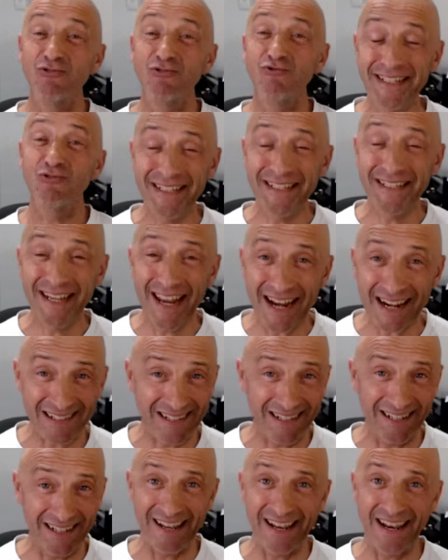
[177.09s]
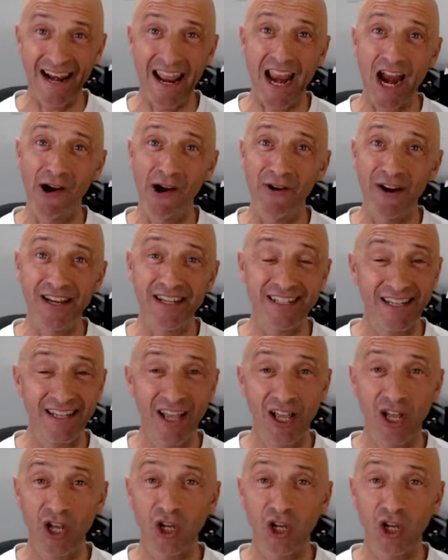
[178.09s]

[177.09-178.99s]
ridiculously hilarious,